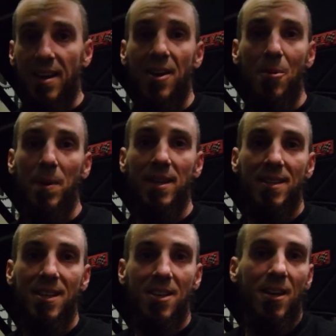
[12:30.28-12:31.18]
I hope I can
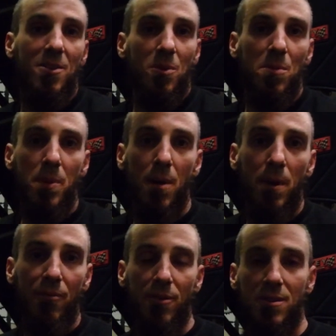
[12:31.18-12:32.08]
take you guys with me on
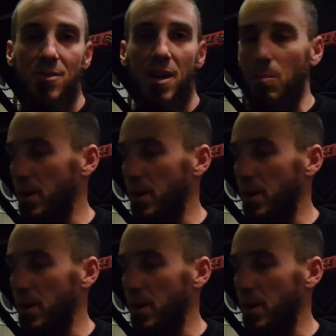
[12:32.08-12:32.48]
my first drag